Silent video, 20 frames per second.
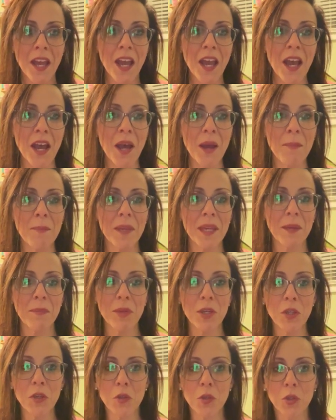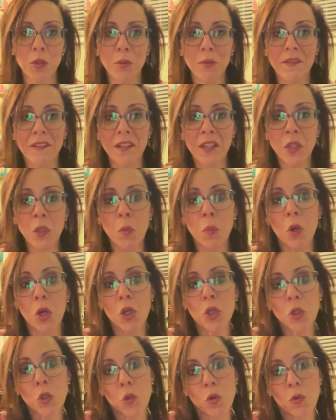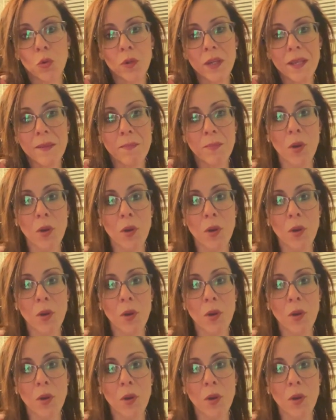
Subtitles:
Maybe you're using the word creep